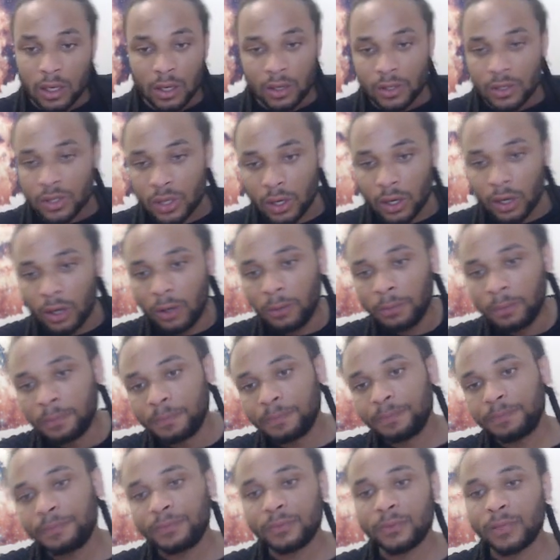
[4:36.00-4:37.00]
So,
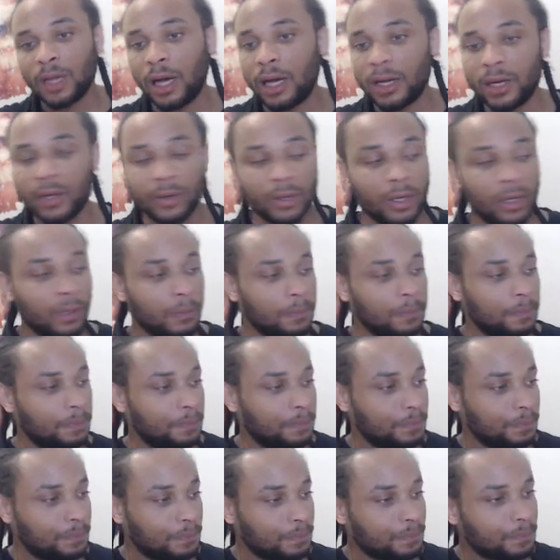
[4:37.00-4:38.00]
I don't know.
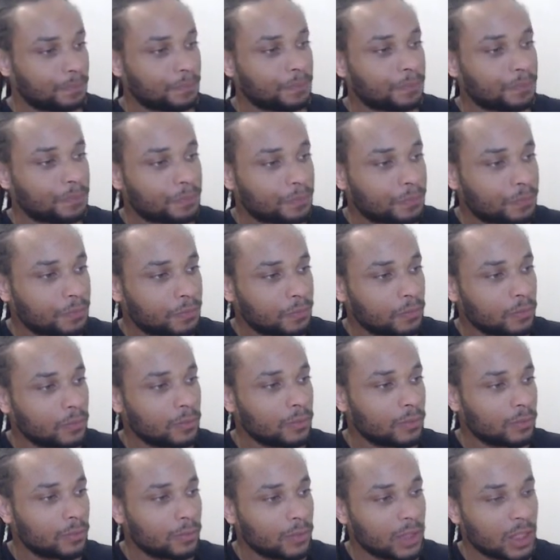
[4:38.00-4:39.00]

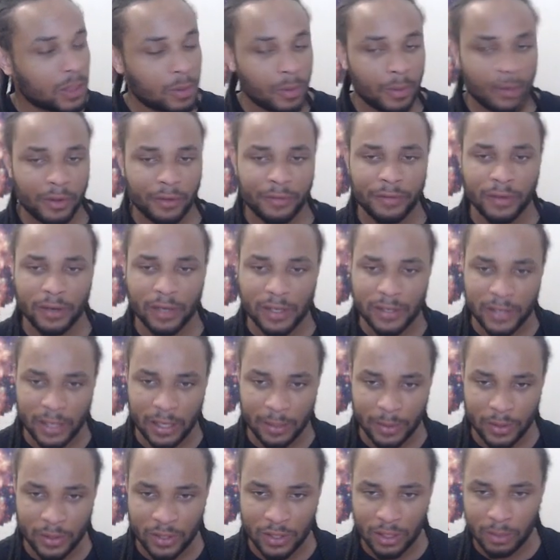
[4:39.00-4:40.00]
It's probably the first
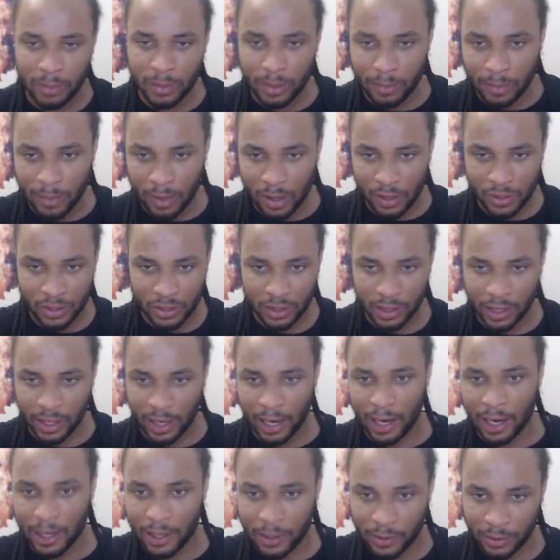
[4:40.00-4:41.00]
time you've seen me marginally
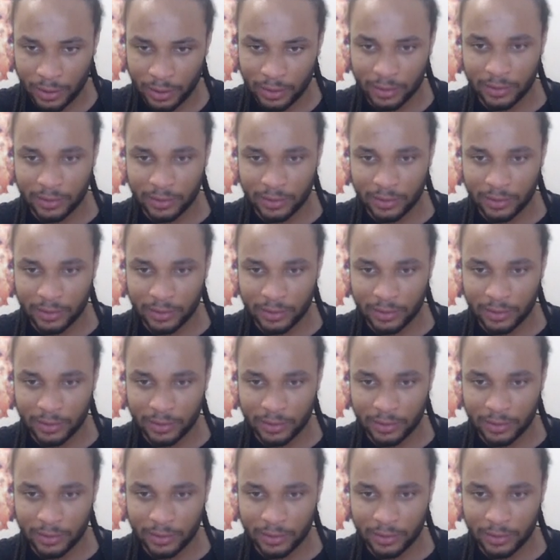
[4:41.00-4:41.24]
angry.